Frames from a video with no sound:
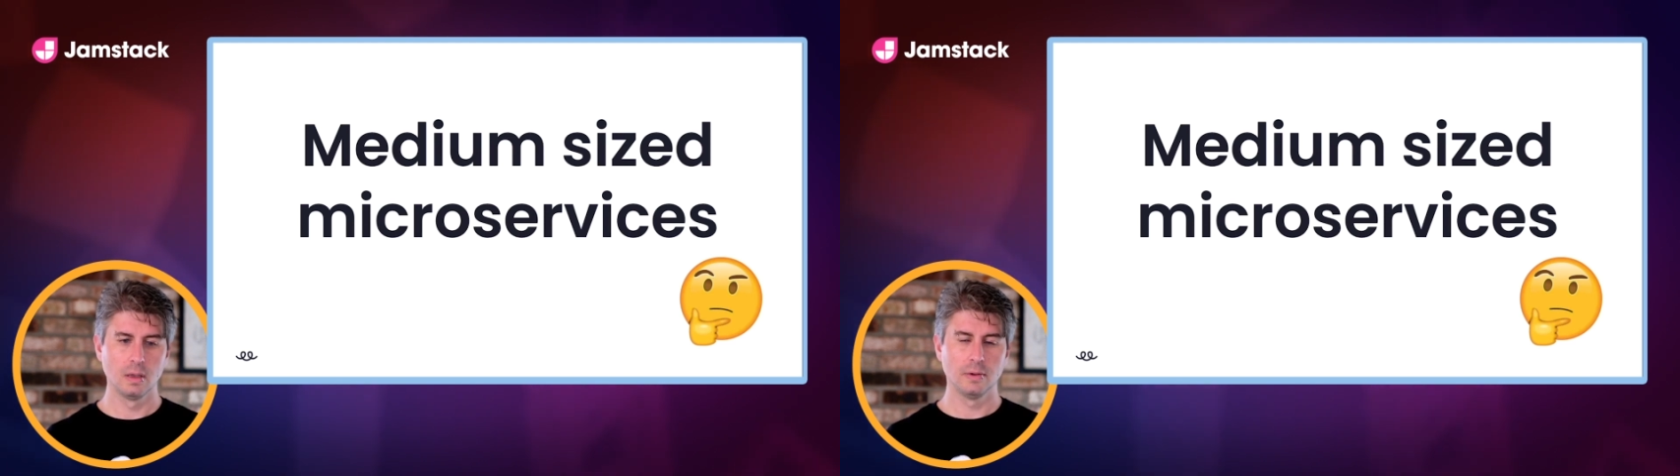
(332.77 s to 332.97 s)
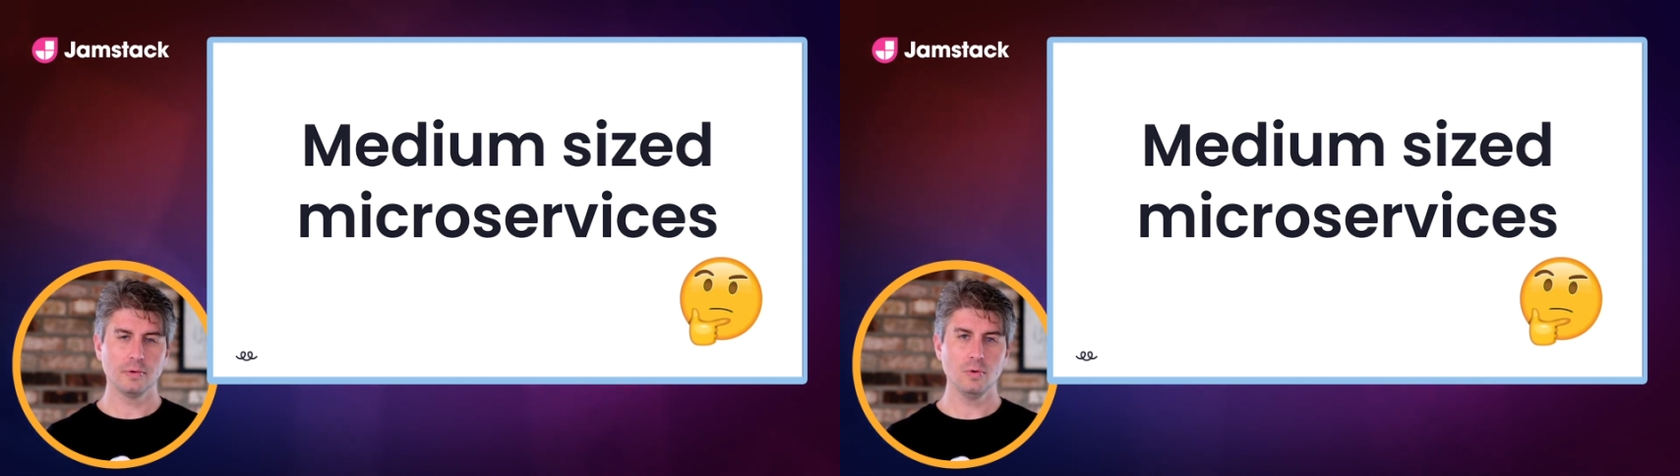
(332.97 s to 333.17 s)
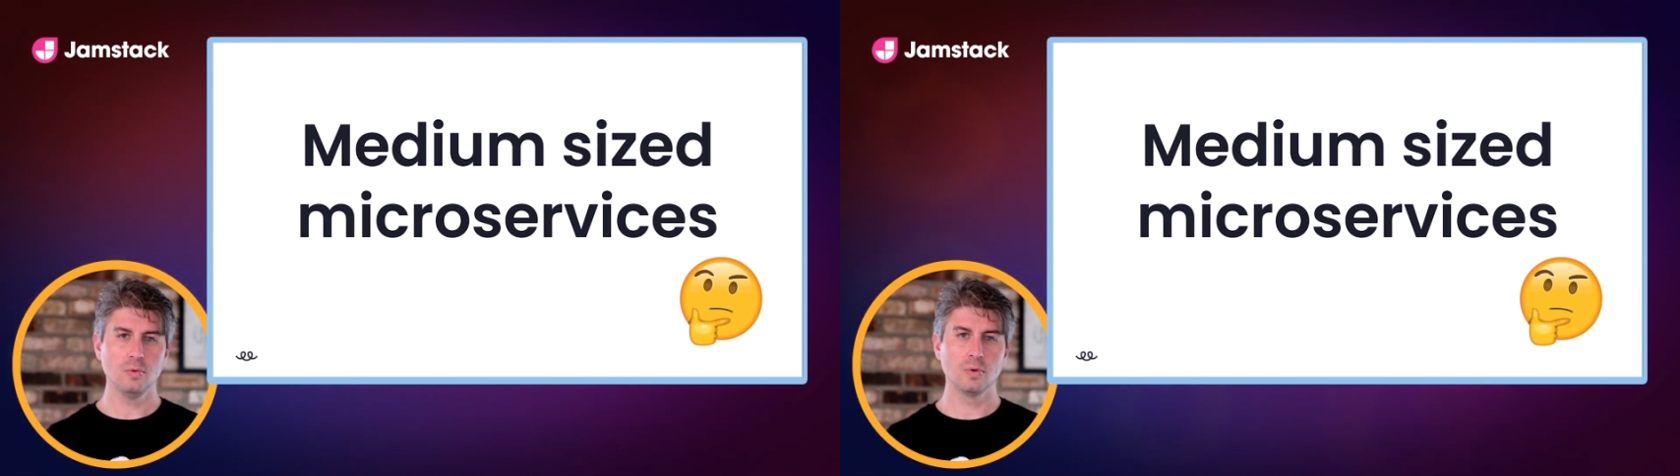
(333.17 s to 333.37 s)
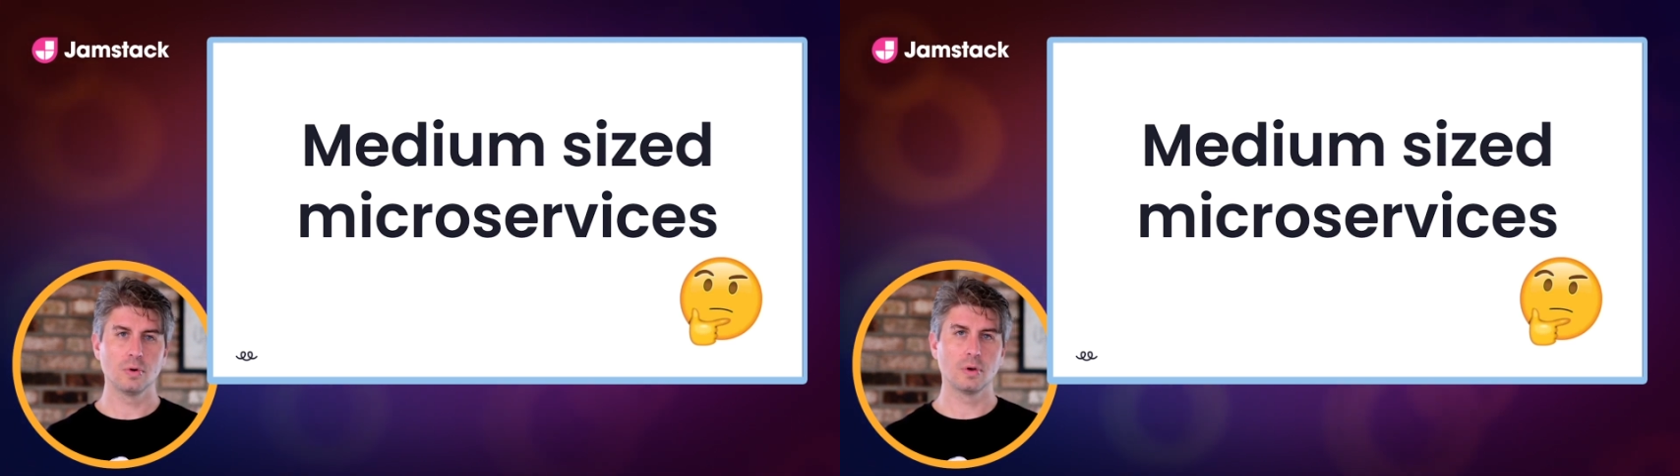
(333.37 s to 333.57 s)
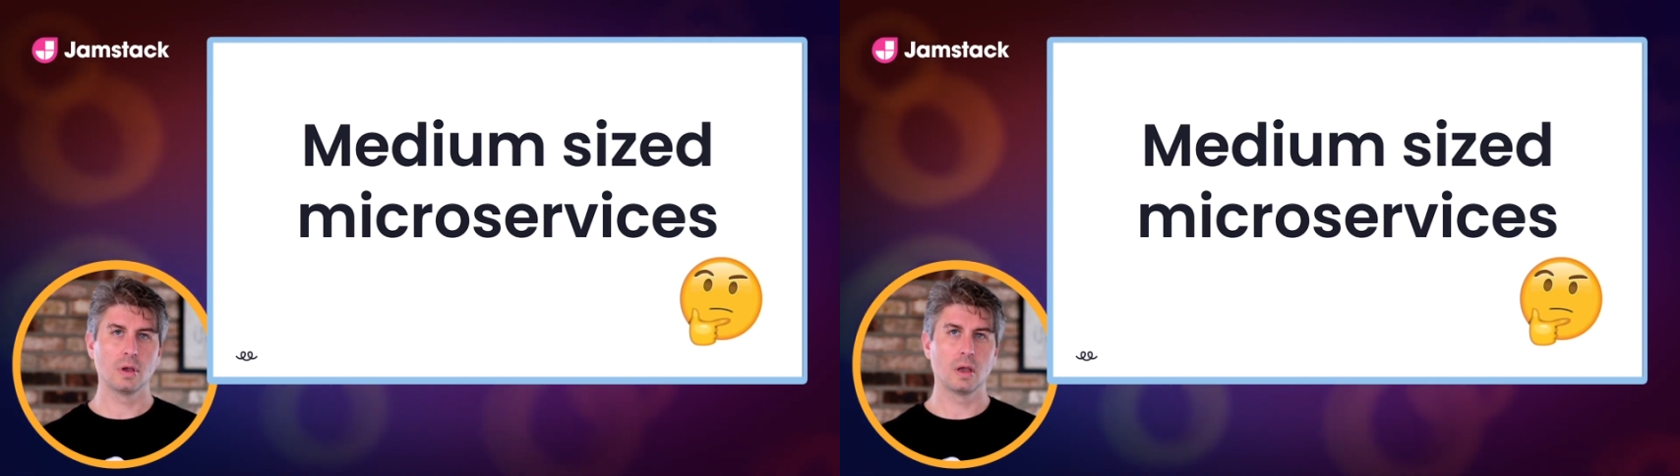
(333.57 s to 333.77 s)
So
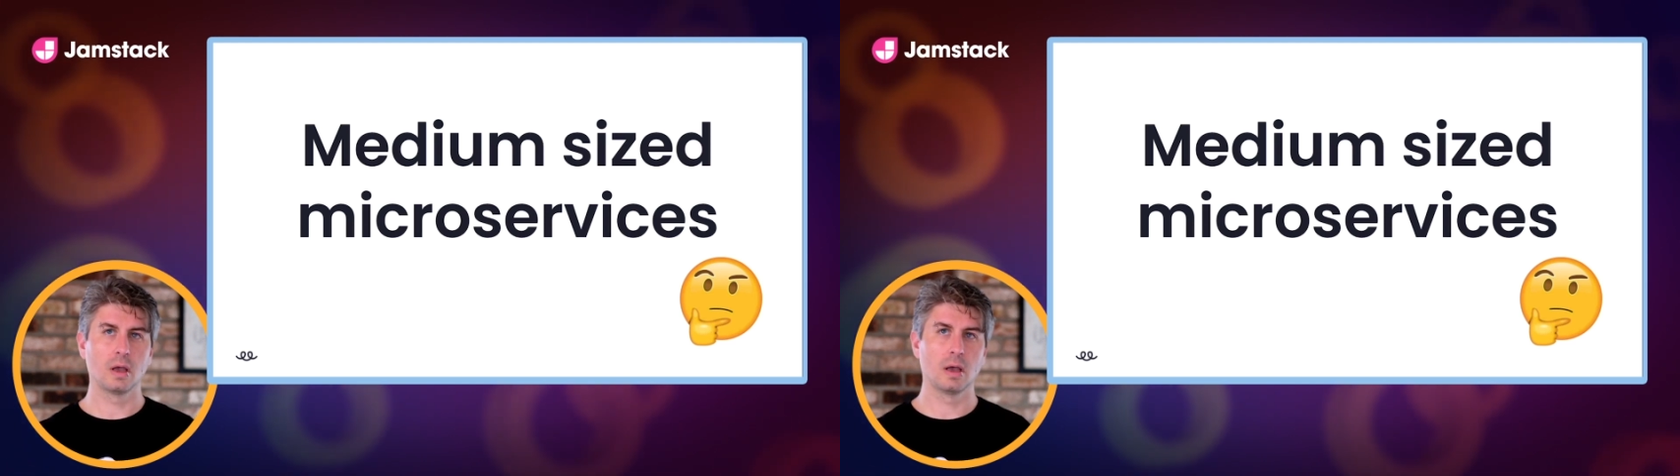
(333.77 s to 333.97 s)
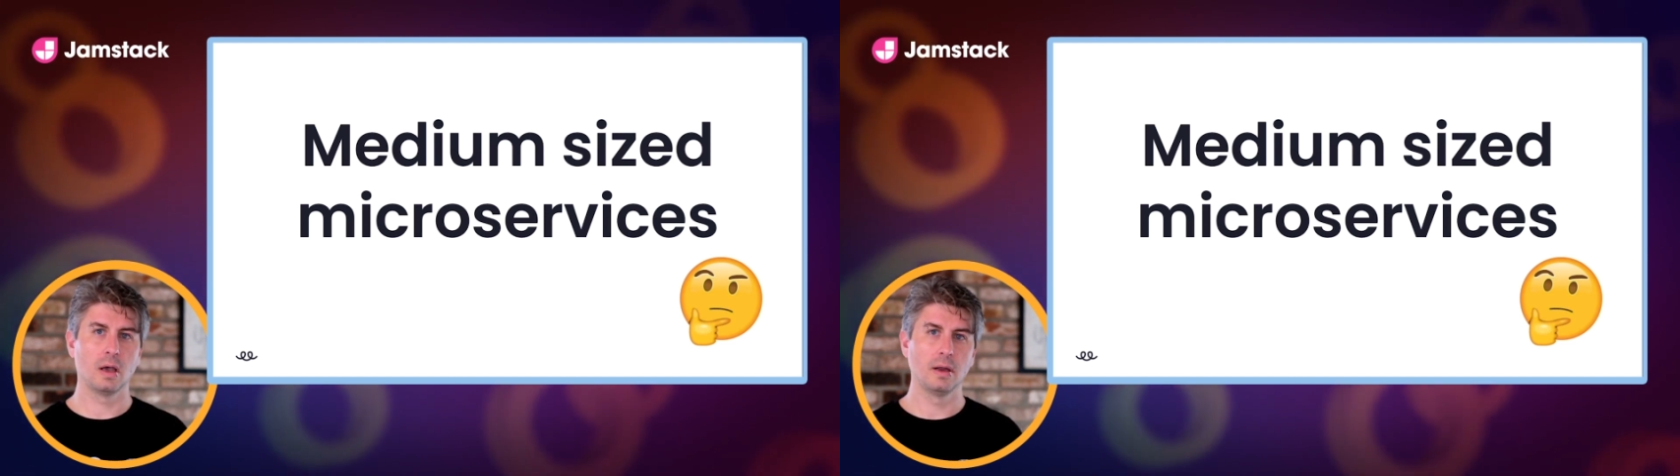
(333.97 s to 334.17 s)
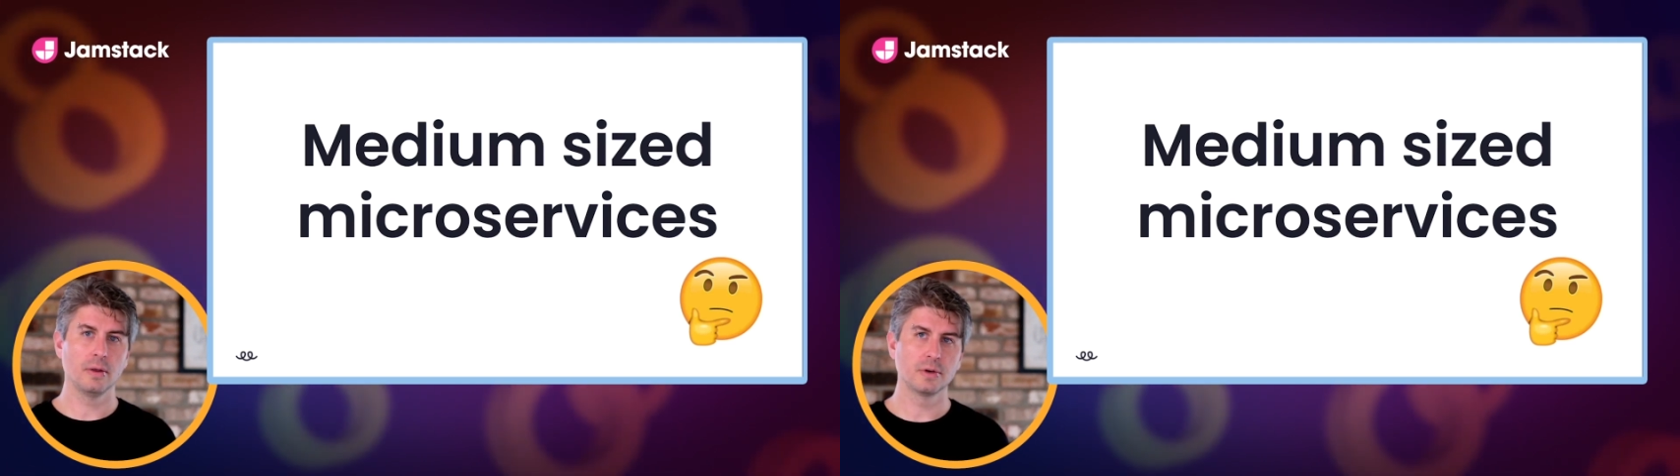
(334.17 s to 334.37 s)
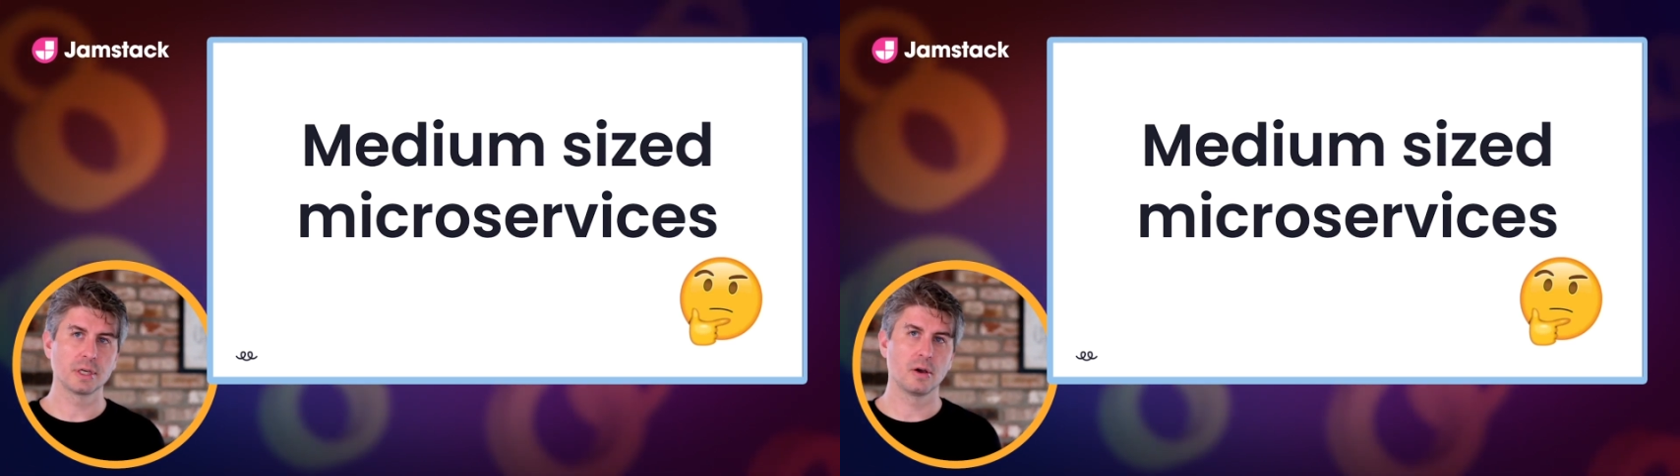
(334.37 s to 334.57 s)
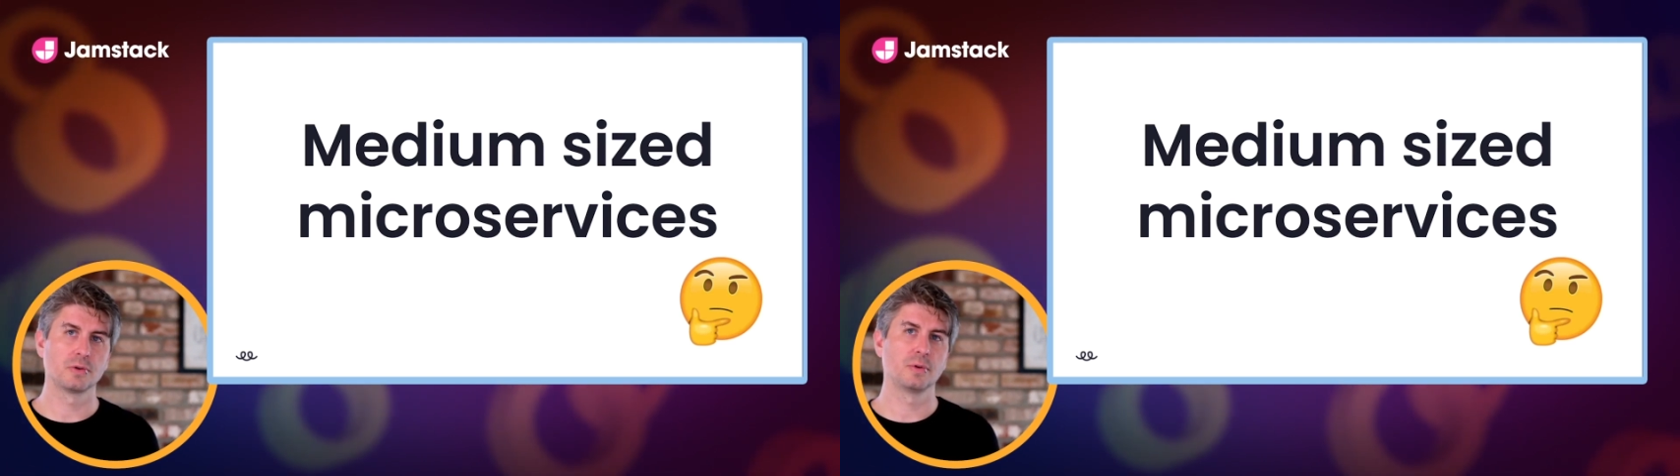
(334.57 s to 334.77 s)
another
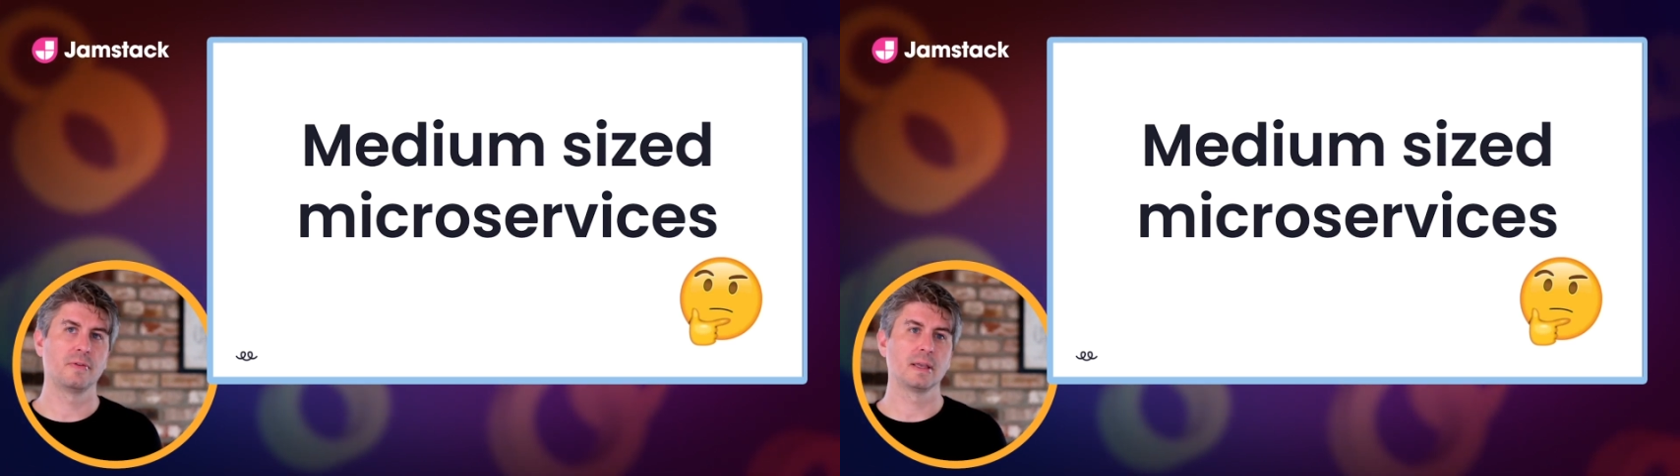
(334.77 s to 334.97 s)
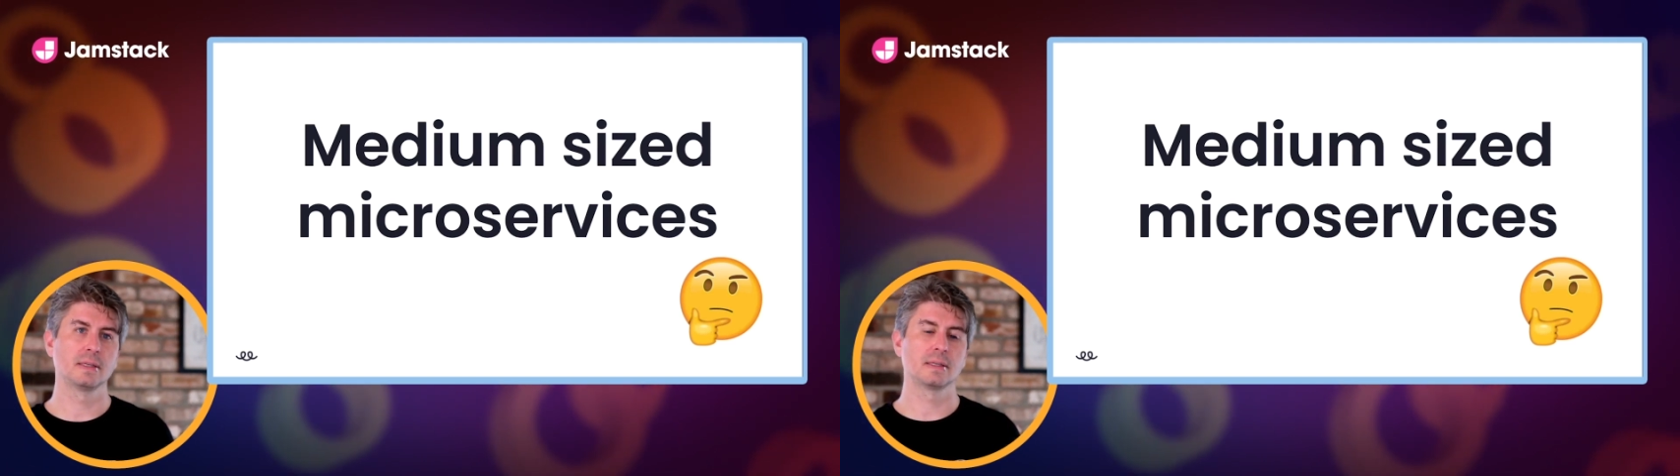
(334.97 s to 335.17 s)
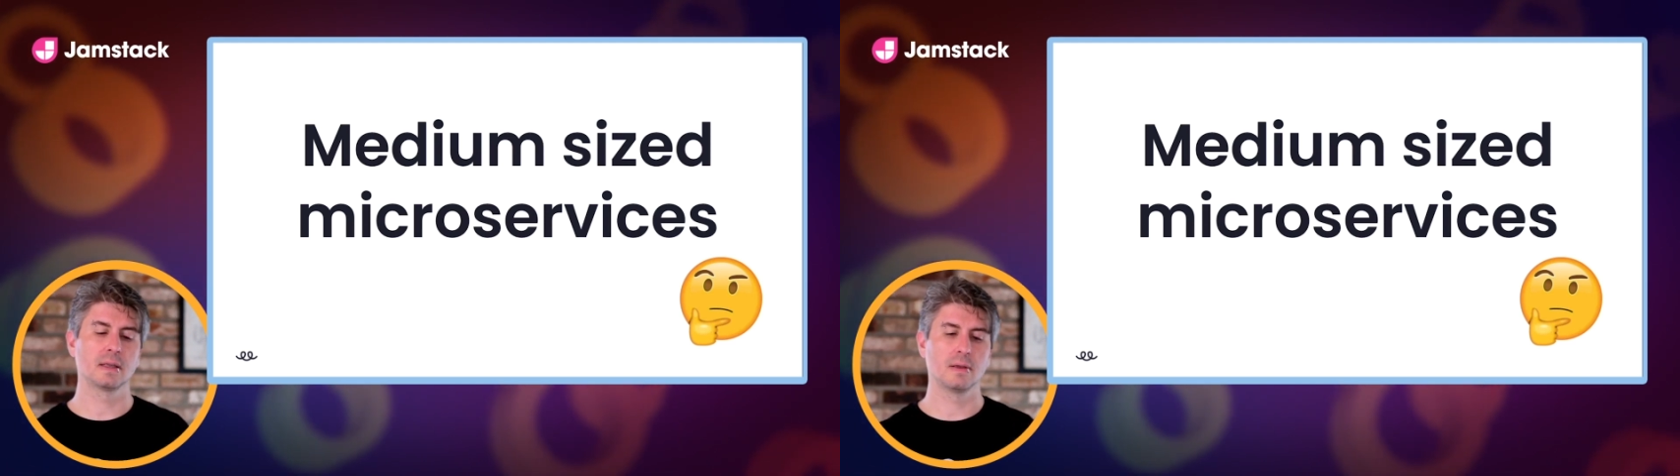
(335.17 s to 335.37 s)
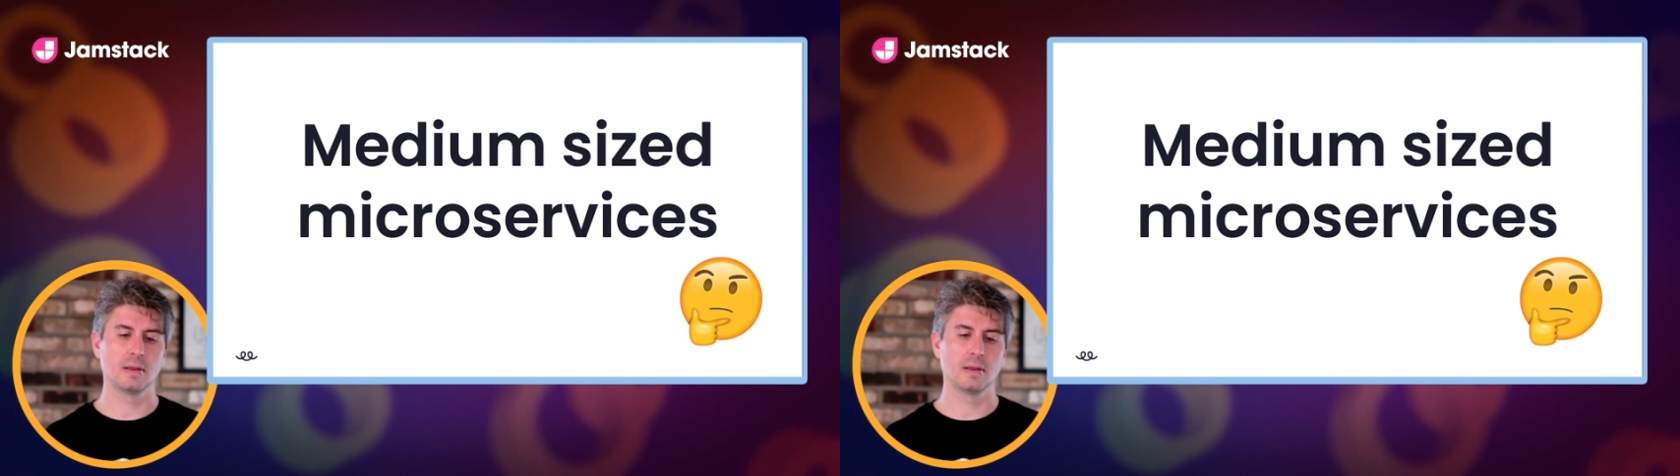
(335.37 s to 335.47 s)
challenge we faced